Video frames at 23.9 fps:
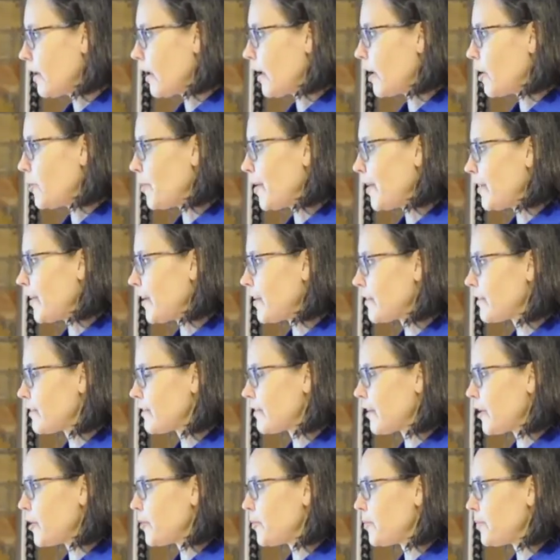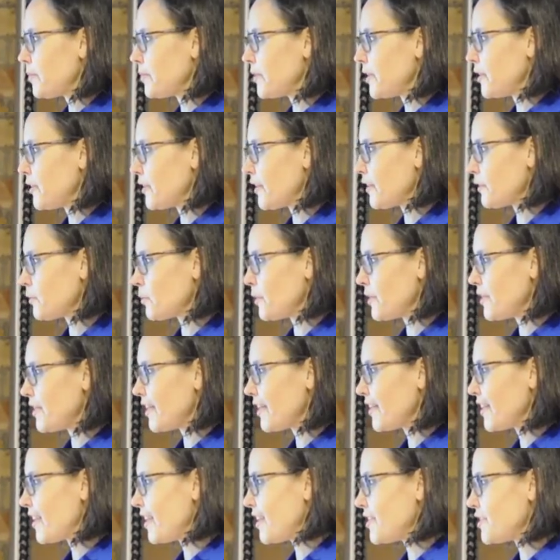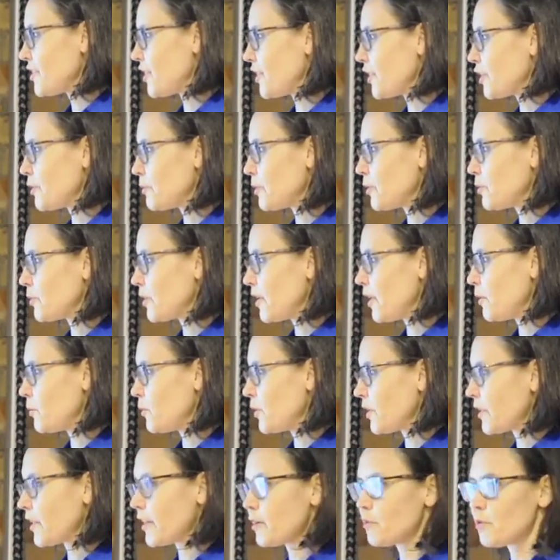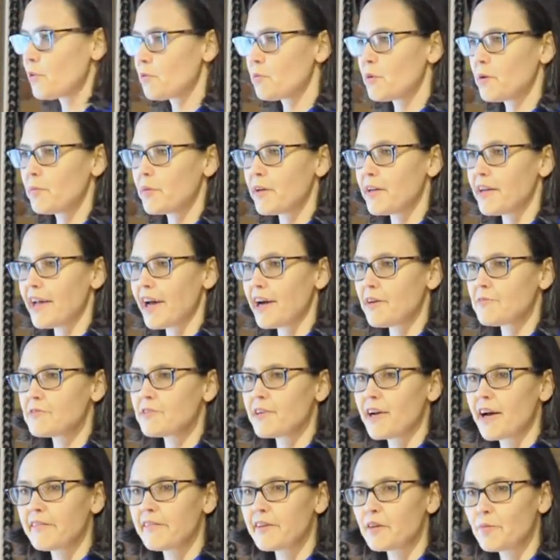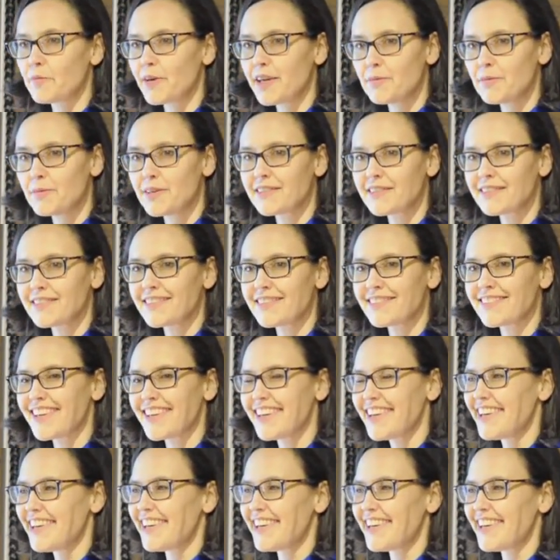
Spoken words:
And that's one thing that I talk about when I'm working with women after having babies is,